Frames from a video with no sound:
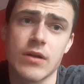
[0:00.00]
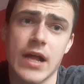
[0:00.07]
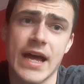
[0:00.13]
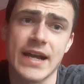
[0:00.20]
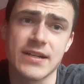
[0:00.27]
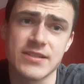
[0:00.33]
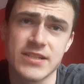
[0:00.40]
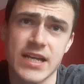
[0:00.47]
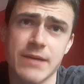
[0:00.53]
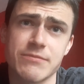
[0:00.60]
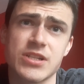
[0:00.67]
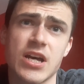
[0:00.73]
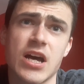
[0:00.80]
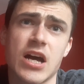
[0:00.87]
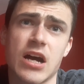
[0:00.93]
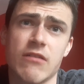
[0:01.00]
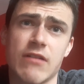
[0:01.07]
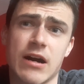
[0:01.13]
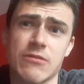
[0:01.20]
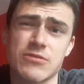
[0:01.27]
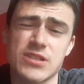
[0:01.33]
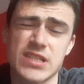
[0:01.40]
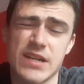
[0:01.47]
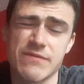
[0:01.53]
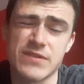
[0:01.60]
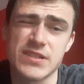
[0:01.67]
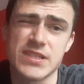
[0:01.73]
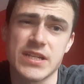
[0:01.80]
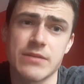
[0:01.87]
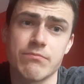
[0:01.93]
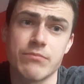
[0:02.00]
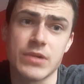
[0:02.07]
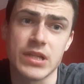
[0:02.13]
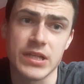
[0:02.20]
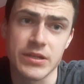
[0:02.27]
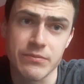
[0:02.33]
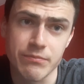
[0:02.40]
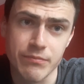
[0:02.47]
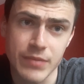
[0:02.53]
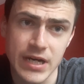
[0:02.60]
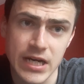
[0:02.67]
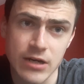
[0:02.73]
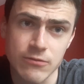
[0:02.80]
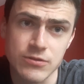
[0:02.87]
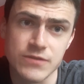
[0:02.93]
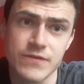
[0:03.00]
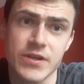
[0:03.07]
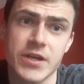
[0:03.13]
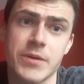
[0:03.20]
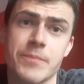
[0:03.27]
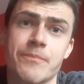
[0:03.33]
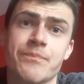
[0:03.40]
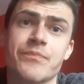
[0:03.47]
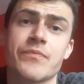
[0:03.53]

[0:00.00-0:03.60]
accept around £70 million for him.